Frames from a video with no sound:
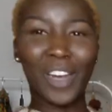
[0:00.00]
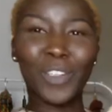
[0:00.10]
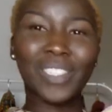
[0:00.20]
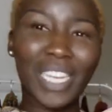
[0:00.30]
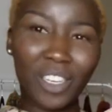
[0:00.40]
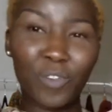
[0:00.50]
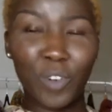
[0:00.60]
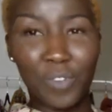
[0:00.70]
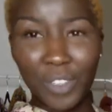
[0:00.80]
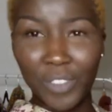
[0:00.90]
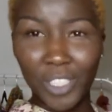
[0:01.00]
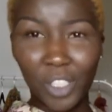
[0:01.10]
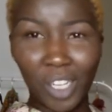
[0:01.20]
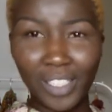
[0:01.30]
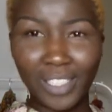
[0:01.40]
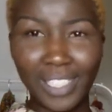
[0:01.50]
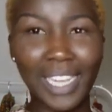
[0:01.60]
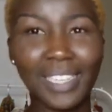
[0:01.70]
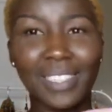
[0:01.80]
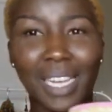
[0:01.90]
I was like, for $50
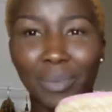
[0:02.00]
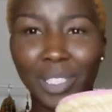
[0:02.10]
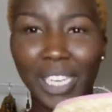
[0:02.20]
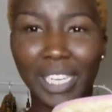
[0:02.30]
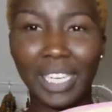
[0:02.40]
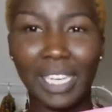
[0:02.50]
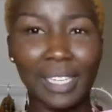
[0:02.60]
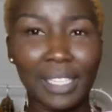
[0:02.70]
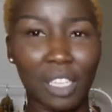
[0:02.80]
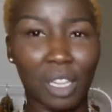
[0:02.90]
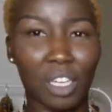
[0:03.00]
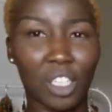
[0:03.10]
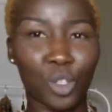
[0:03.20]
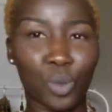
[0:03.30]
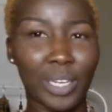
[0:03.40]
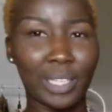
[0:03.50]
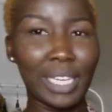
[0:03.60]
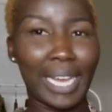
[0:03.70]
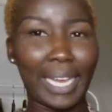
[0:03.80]
less, I'm taking the large one.